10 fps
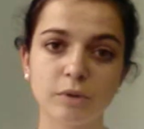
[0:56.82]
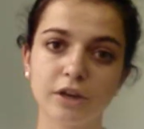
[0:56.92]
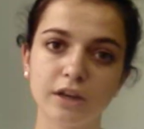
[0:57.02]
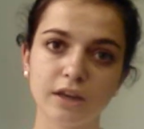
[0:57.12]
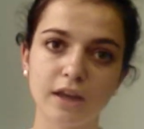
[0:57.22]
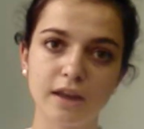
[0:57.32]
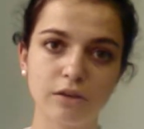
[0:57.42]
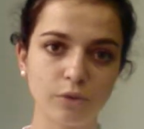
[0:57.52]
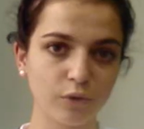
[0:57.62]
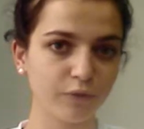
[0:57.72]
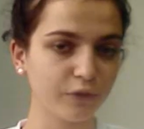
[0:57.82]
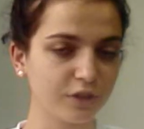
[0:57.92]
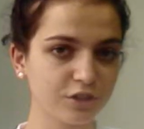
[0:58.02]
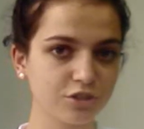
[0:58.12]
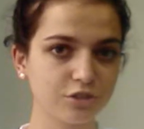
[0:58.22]
work at an
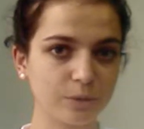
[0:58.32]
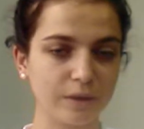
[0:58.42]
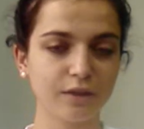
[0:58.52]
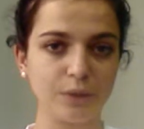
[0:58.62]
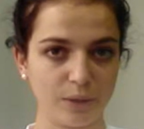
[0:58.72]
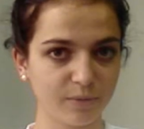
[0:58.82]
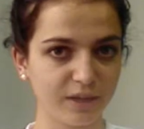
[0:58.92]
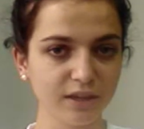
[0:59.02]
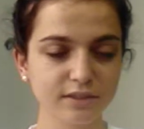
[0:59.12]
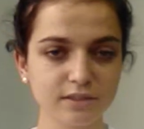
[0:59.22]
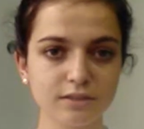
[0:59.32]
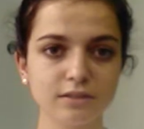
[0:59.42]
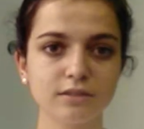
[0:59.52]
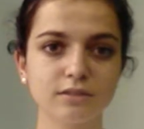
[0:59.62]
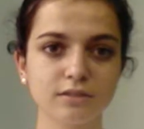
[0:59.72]
orphanage during 3 weeks.